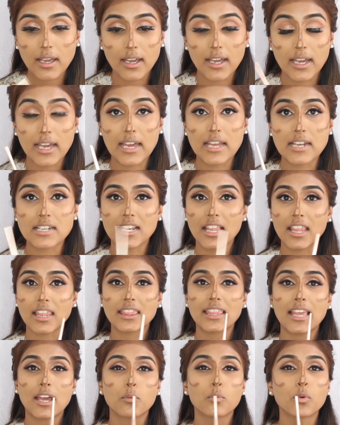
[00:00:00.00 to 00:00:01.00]
and
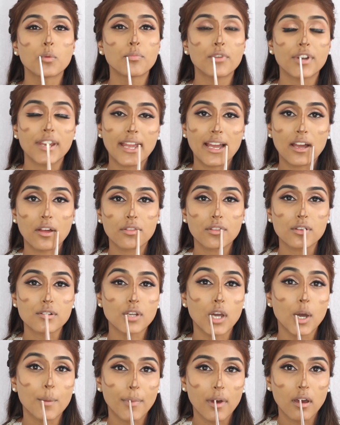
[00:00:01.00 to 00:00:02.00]
that will bring out the
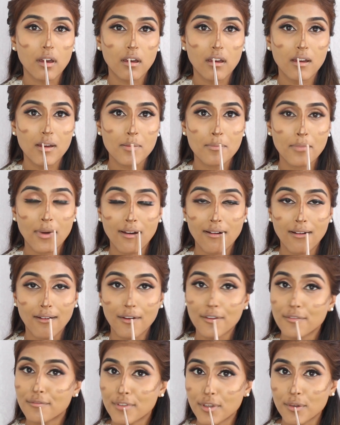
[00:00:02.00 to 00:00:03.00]
top
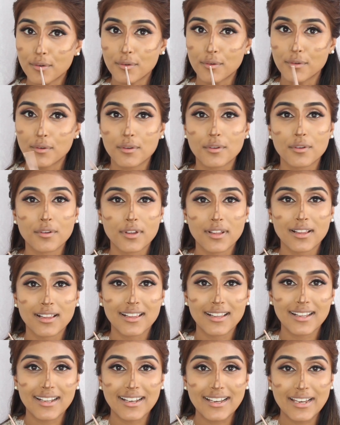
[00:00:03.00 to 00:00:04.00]
part of your
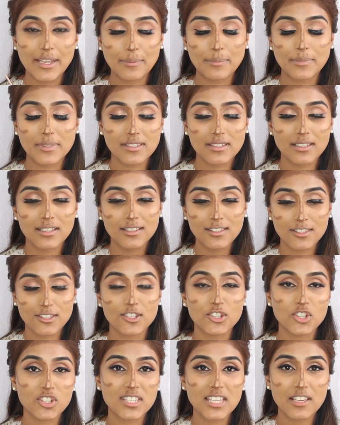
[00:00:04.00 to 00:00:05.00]
lips.
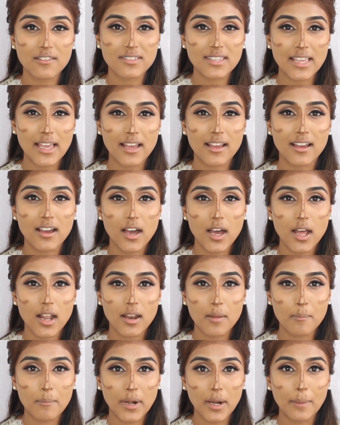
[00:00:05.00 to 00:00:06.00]
It just gives that
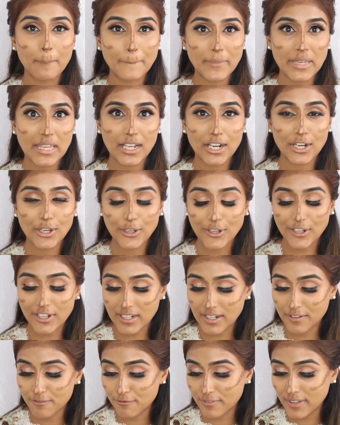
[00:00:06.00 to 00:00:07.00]
plumpier
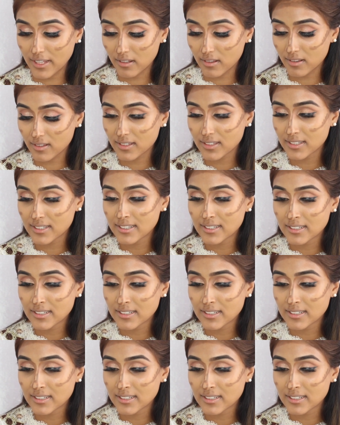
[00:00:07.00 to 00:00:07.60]
look and feel.